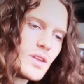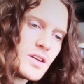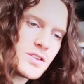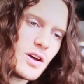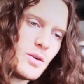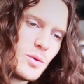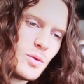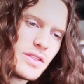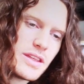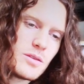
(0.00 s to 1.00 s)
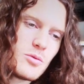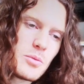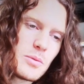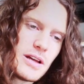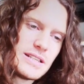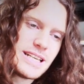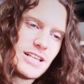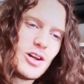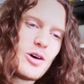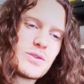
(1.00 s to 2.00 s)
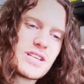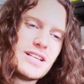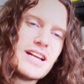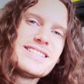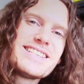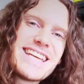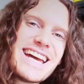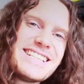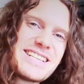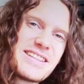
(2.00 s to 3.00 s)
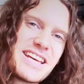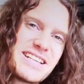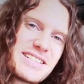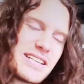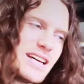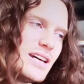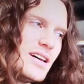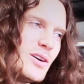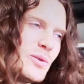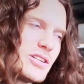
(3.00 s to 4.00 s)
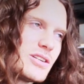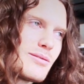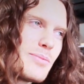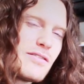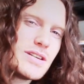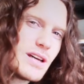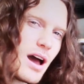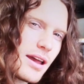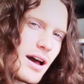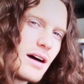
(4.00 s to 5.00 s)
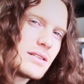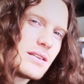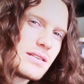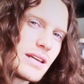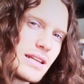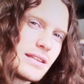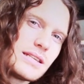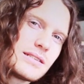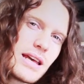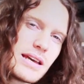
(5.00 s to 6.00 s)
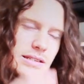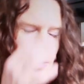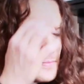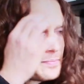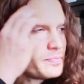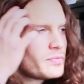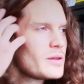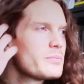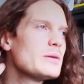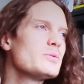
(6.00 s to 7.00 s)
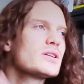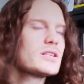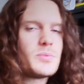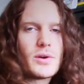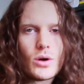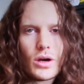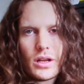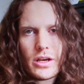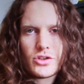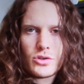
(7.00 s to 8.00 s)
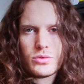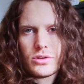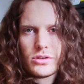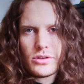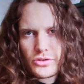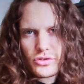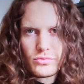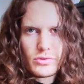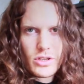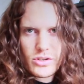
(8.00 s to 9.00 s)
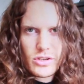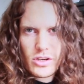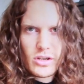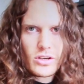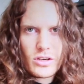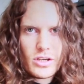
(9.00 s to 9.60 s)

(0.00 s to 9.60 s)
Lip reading: So one thing that Robert Plant did a lot was enunciate things, which is a bit of a dying art in singing these days. People tend to be quite lazy with the diction when they're singing.